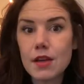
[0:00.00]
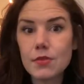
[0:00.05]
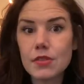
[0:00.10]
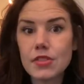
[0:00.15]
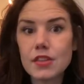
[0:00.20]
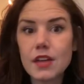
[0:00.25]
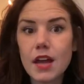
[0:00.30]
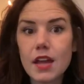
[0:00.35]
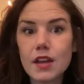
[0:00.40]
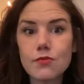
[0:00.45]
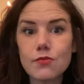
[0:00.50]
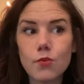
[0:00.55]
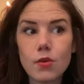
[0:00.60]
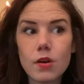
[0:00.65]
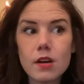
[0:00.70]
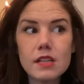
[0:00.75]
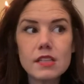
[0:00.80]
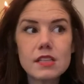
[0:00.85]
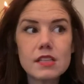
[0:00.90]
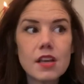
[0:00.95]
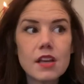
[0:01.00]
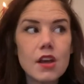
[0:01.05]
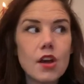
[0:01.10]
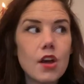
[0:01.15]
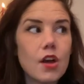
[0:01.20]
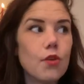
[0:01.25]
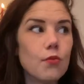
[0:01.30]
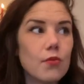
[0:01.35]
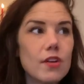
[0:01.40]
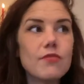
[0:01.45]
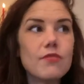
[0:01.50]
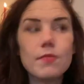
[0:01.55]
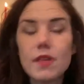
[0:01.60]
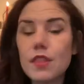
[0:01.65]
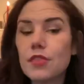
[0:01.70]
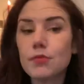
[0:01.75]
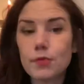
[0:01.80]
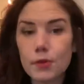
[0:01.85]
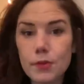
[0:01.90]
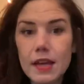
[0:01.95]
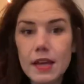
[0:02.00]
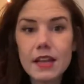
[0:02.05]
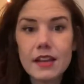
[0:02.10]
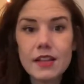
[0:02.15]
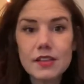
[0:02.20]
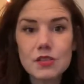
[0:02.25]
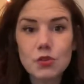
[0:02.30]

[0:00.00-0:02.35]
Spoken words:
With the Nine of Wands, we've been through it.